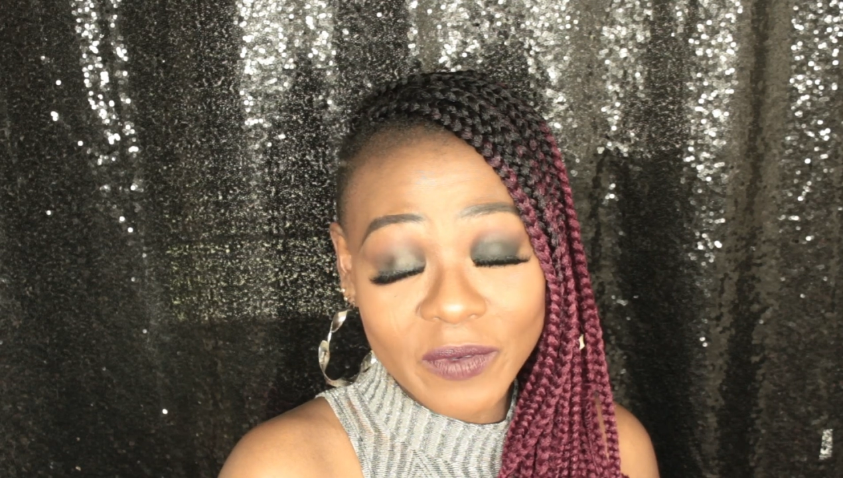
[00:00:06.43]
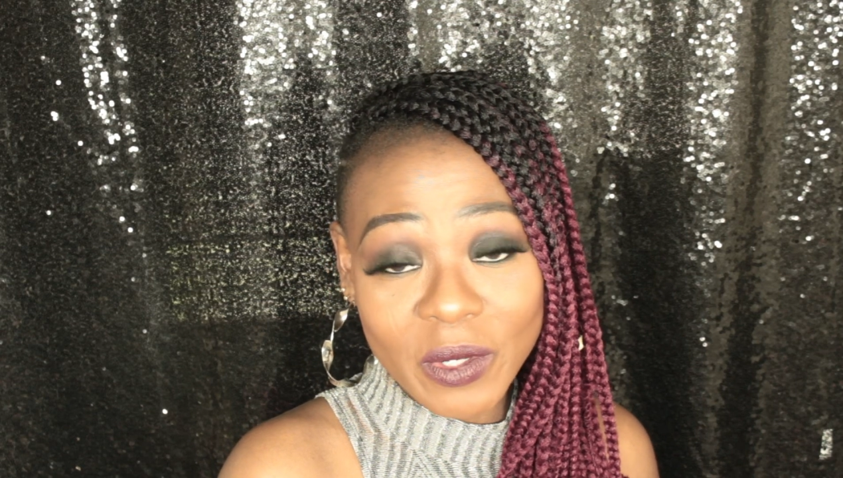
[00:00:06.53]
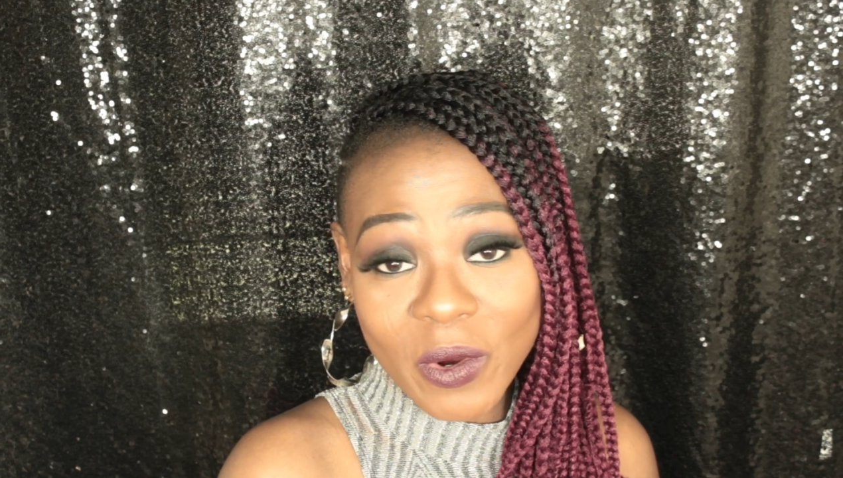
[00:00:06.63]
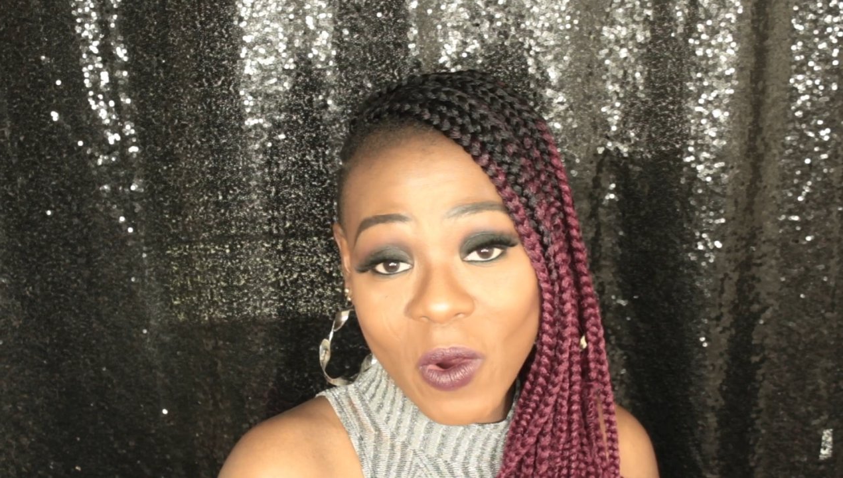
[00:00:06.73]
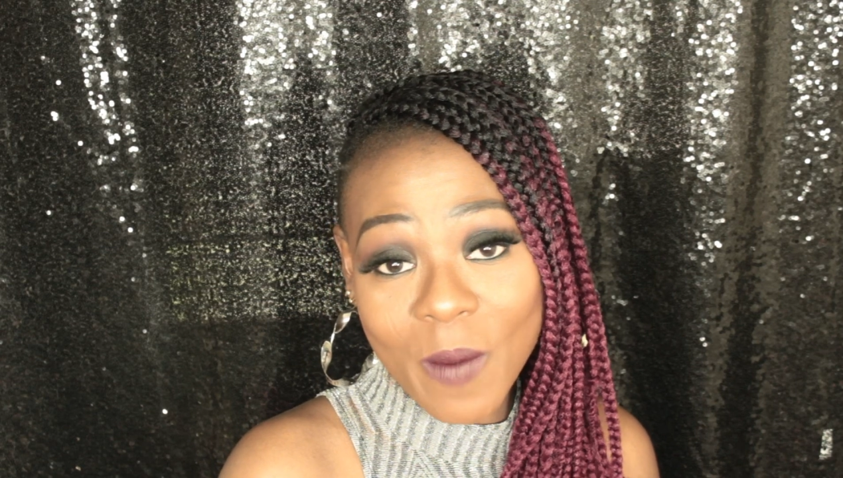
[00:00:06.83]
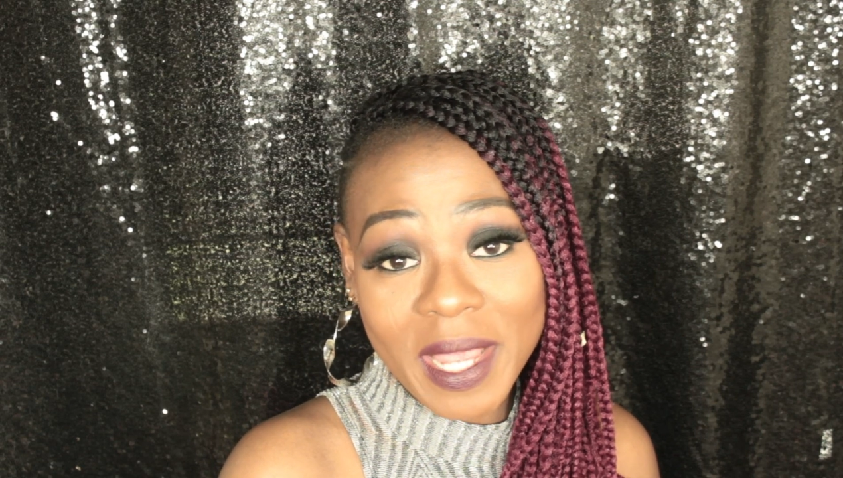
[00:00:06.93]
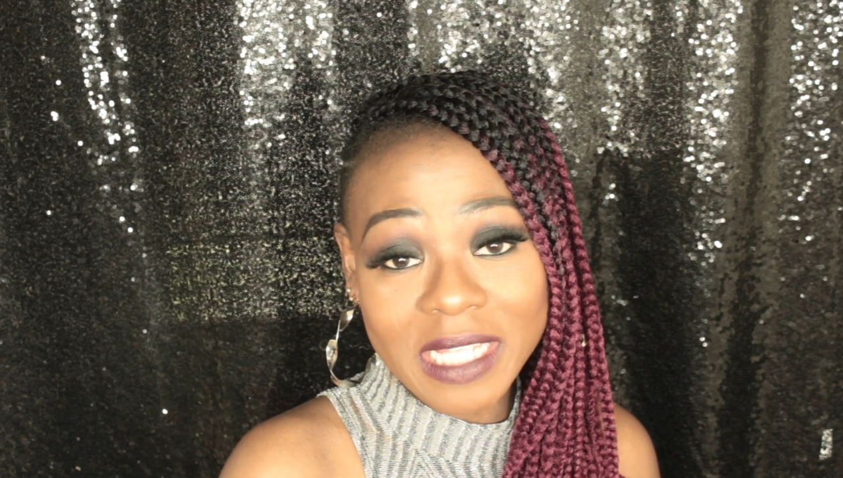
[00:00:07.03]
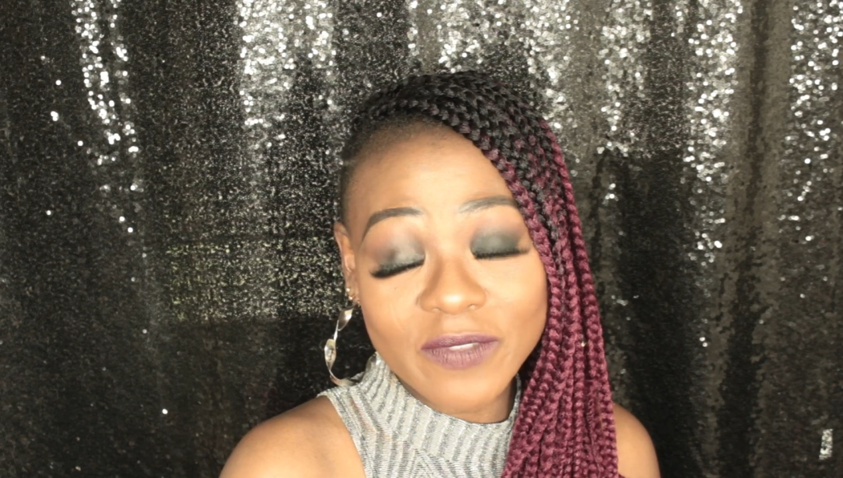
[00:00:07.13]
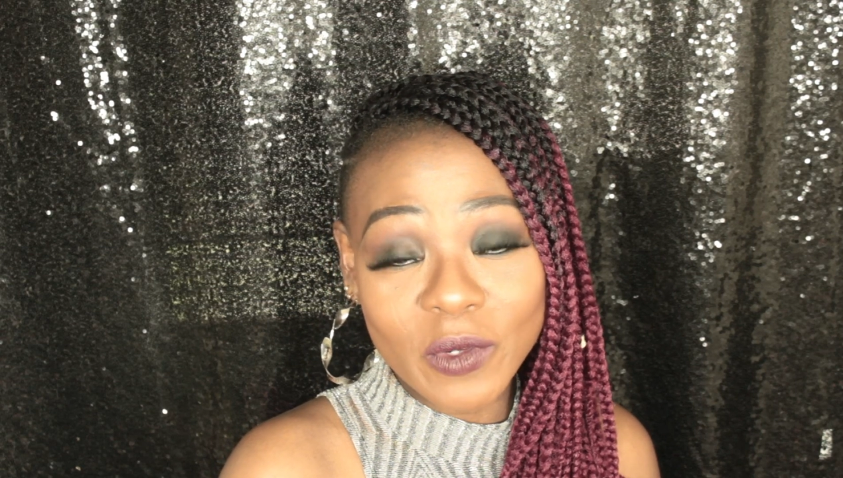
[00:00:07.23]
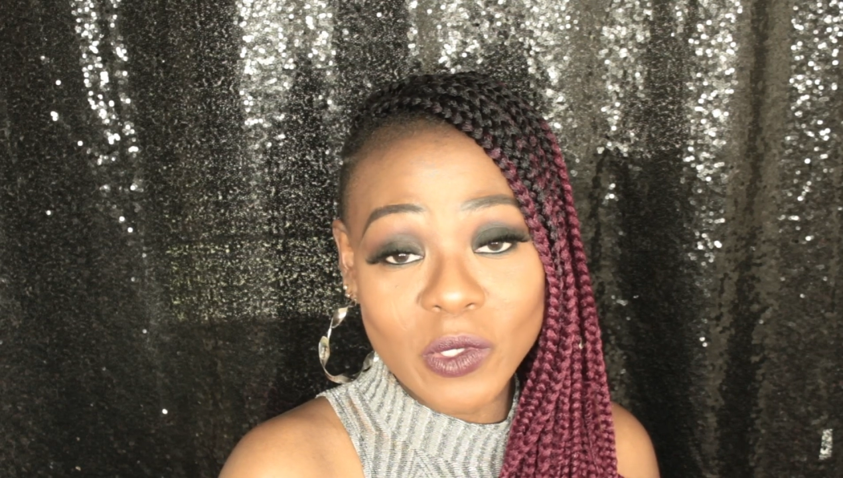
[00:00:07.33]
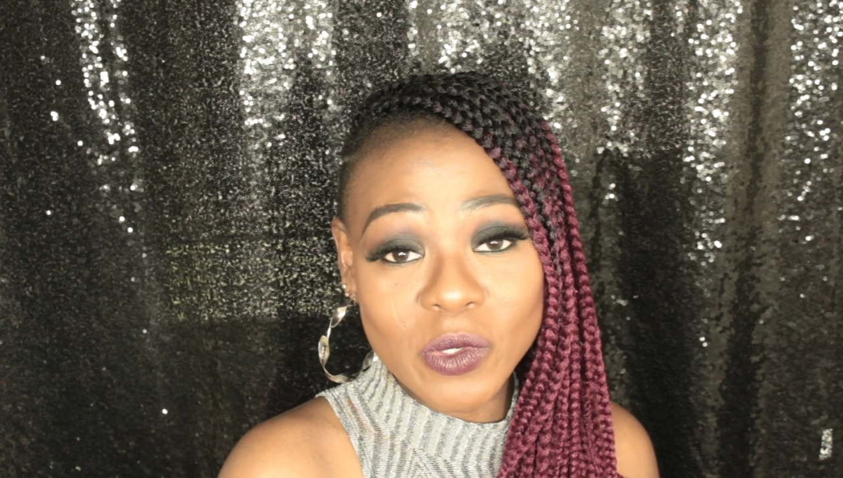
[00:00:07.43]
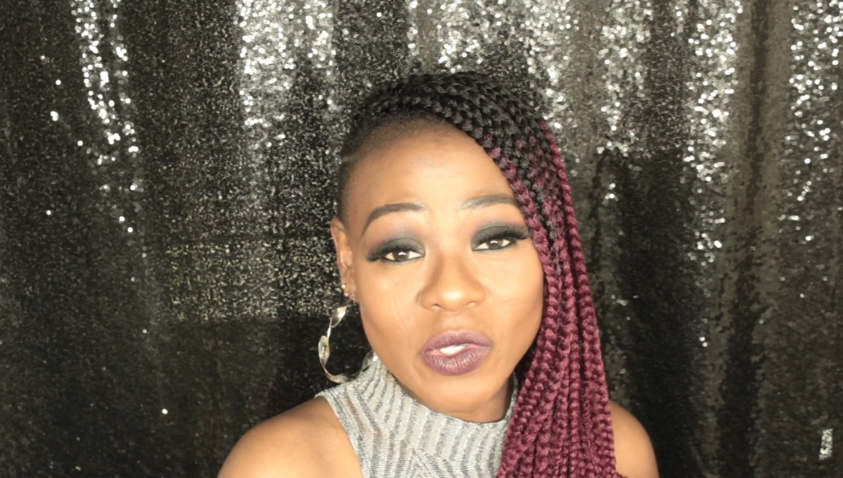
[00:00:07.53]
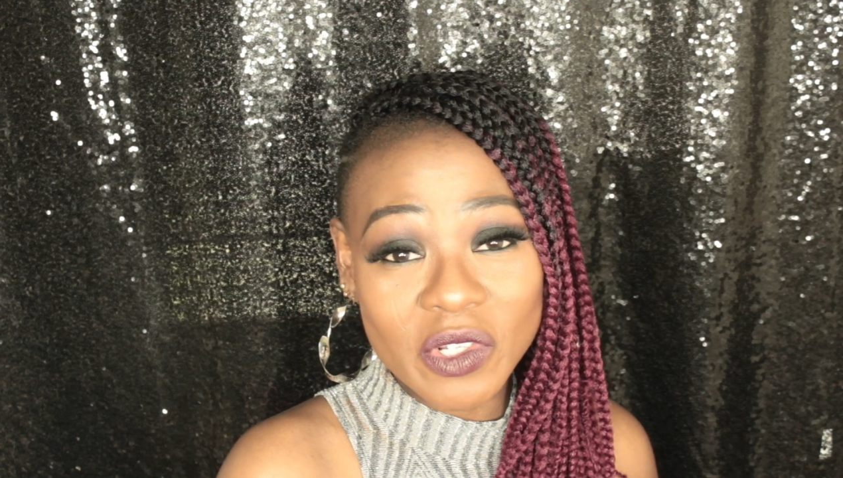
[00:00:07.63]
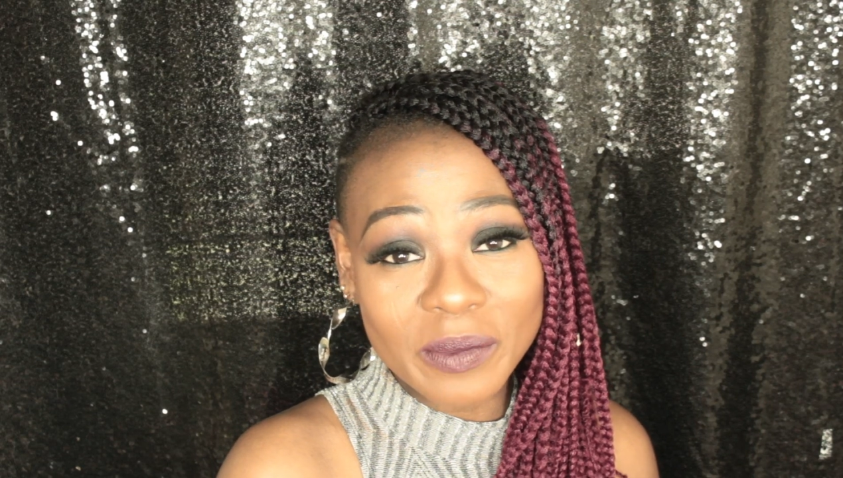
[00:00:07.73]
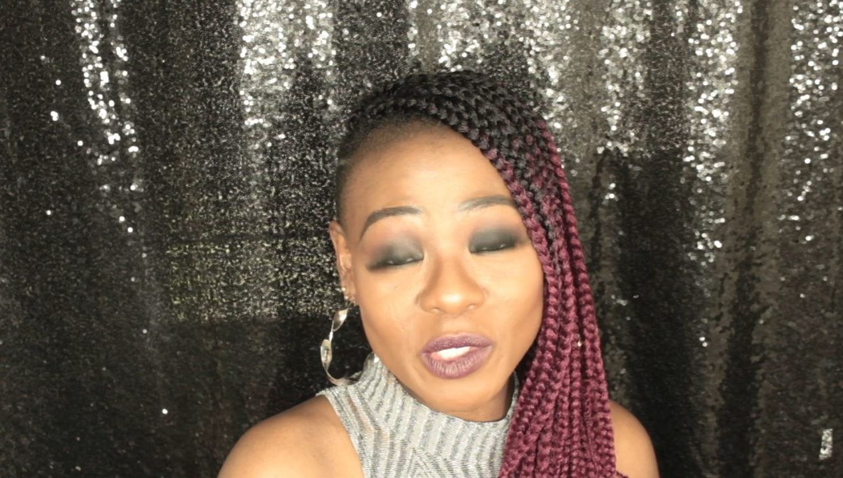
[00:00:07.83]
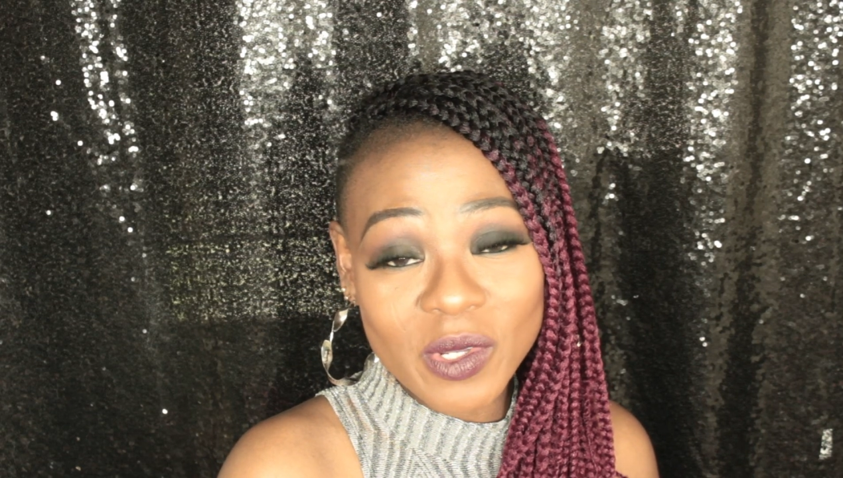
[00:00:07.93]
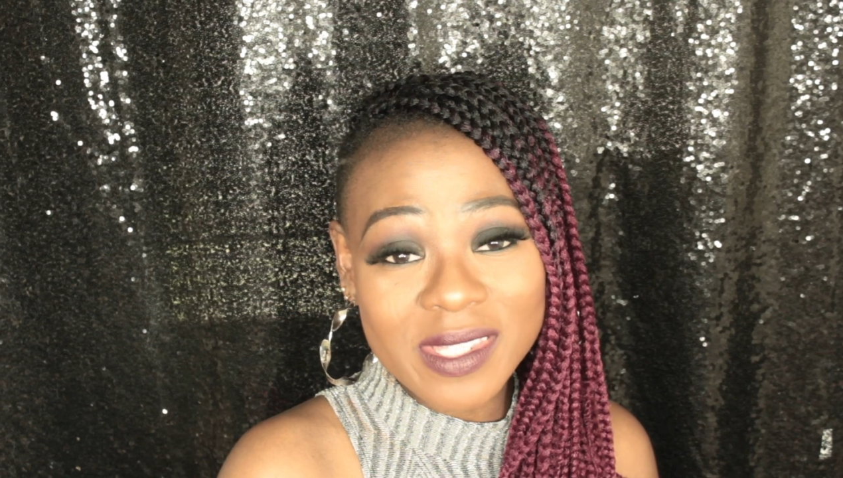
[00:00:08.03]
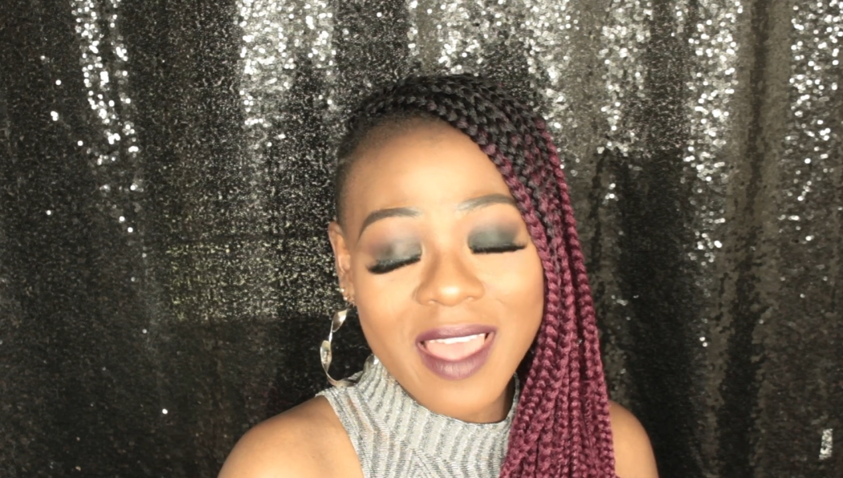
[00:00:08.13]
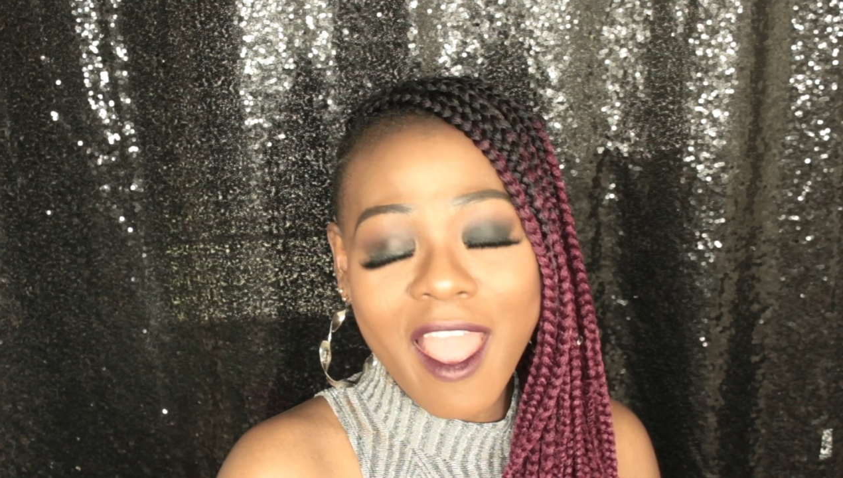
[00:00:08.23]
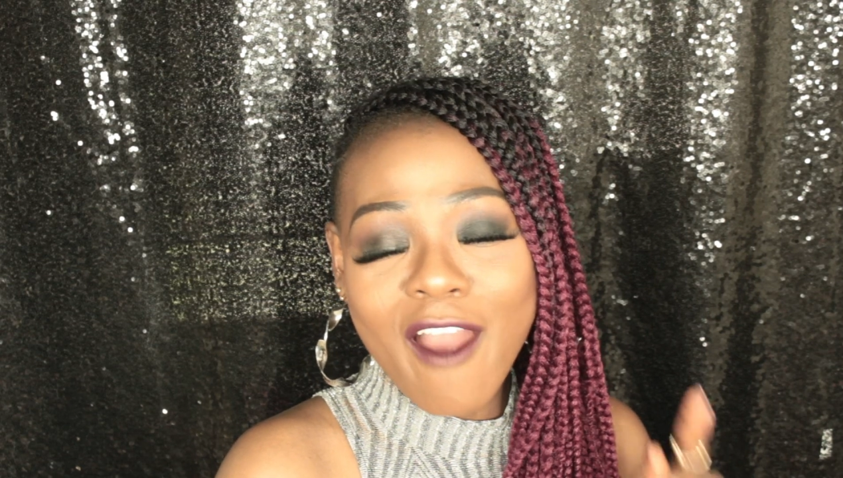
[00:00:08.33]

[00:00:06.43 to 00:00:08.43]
for your comments, for your subscriptions,